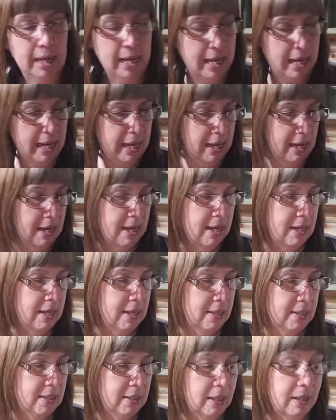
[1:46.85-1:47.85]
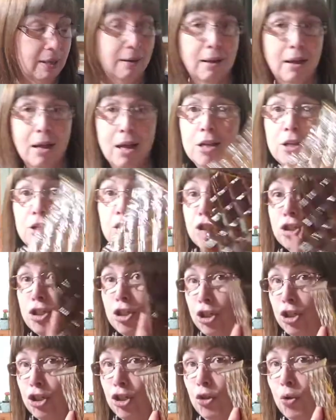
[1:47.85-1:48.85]
and
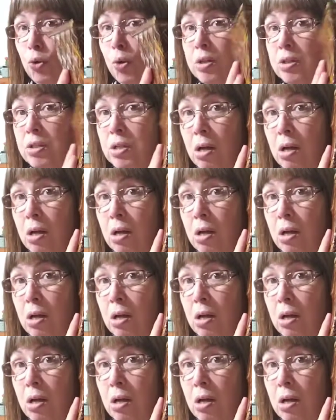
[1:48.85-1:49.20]
$2.